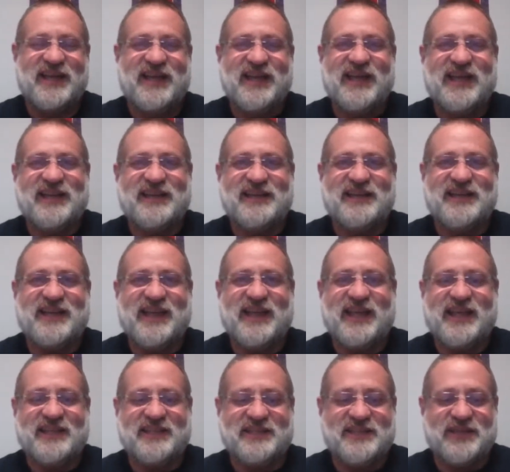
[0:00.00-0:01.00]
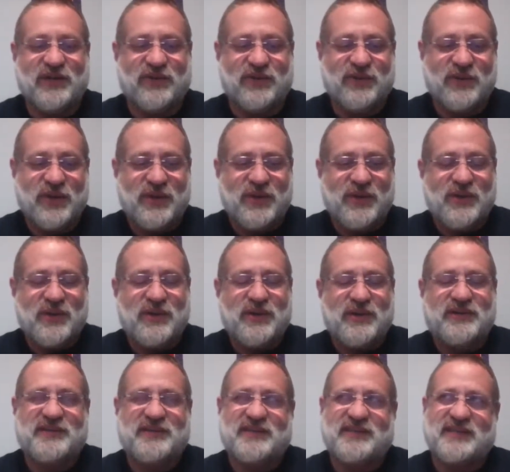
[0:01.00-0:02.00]
And so
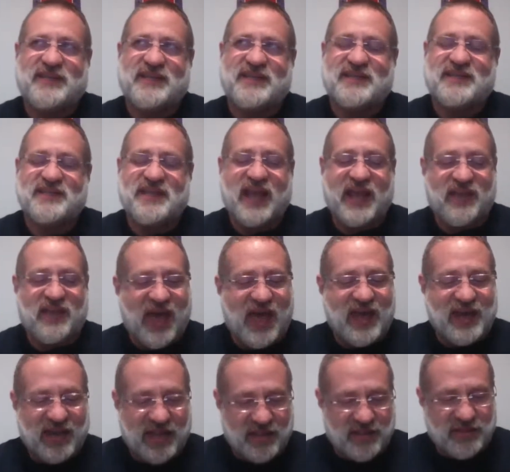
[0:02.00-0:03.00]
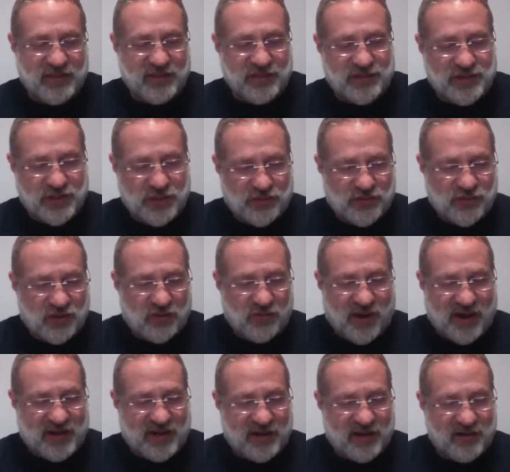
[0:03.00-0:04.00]
to say that in the sutra
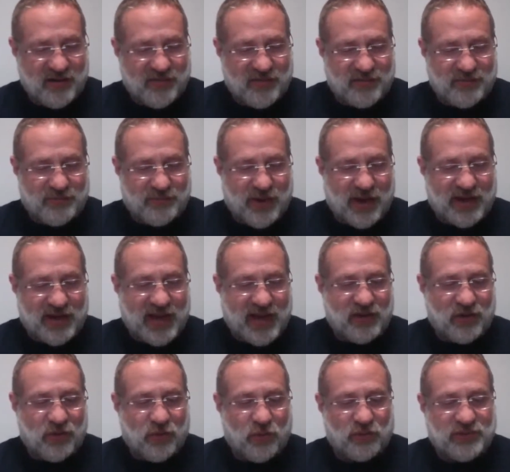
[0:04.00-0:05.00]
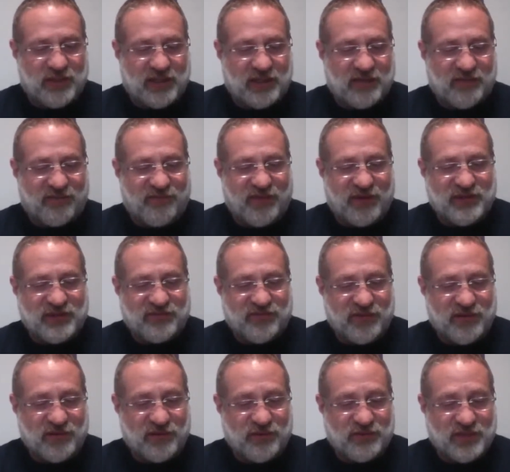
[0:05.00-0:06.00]
right here, by not holding to fixed
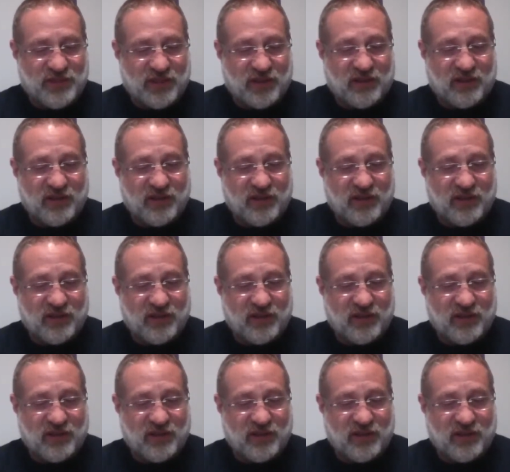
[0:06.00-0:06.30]
views,